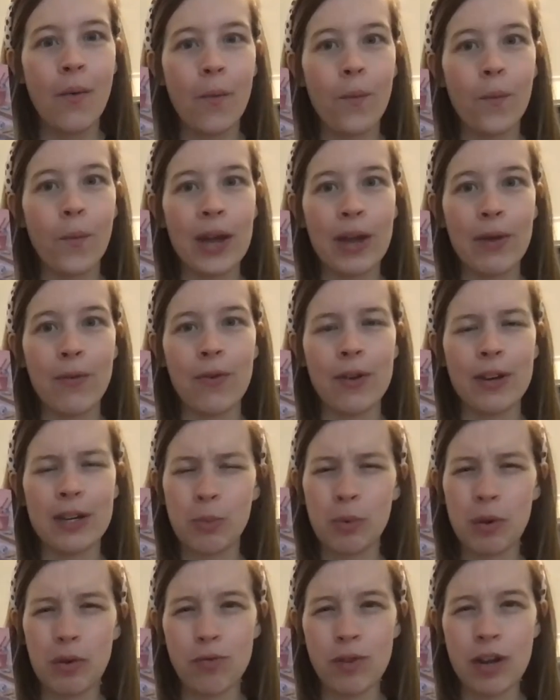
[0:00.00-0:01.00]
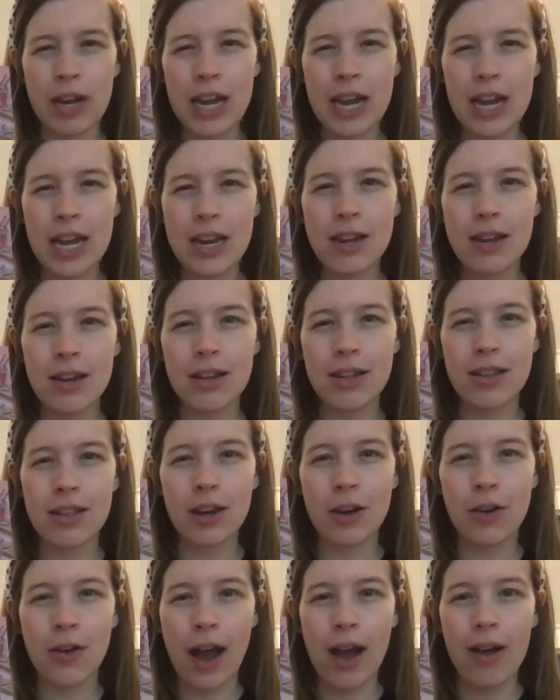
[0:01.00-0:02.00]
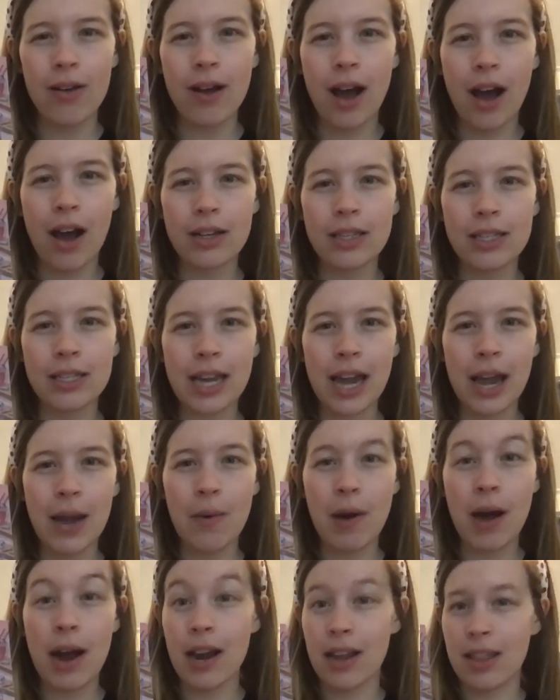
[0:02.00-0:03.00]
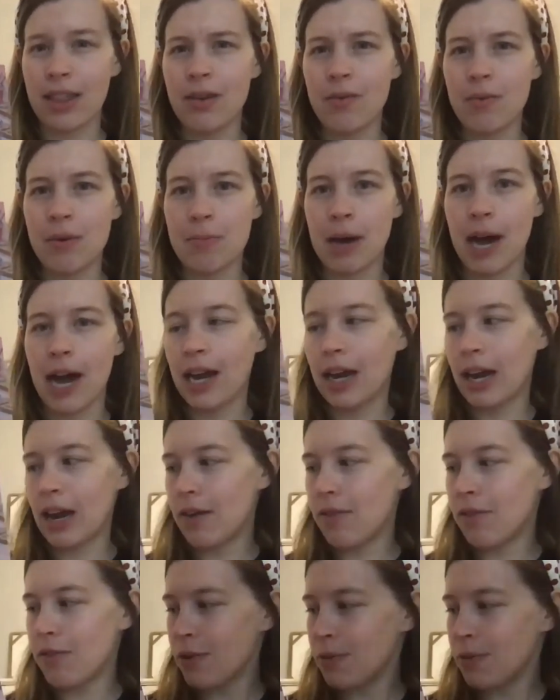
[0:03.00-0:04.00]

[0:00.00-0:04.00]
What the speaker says: Did we read the Groundhog's Day one? I think we might have.